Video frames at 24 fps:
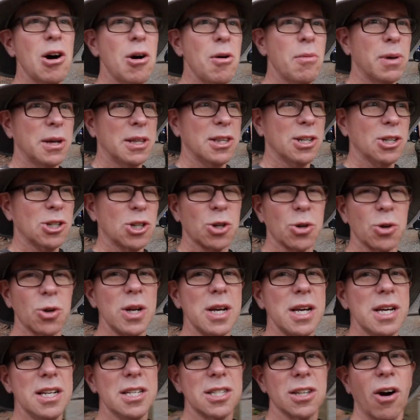But the
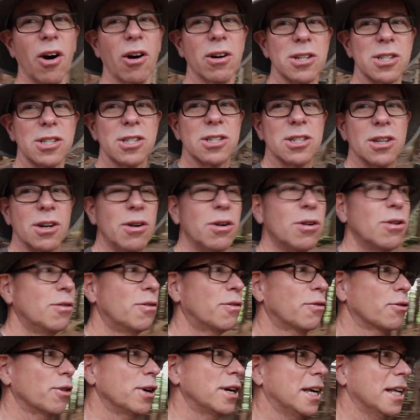trees are so
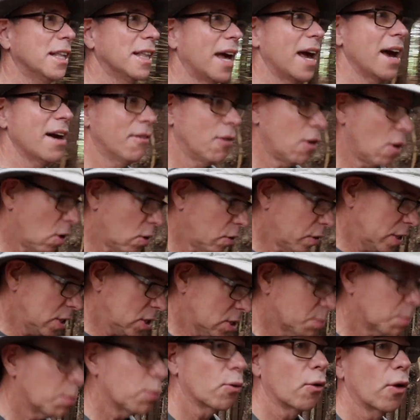freaky. They have all these
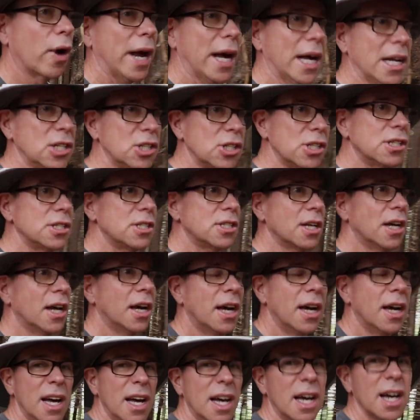branches
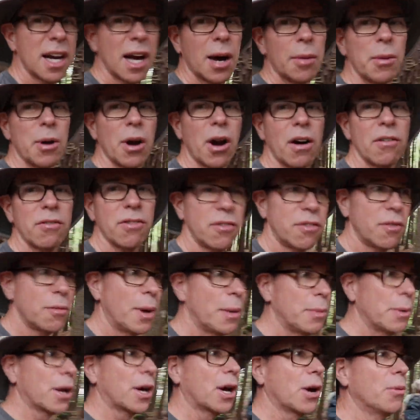coming off of them.
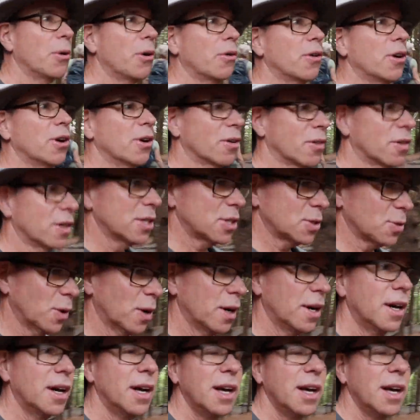I'm going to come over here to this one.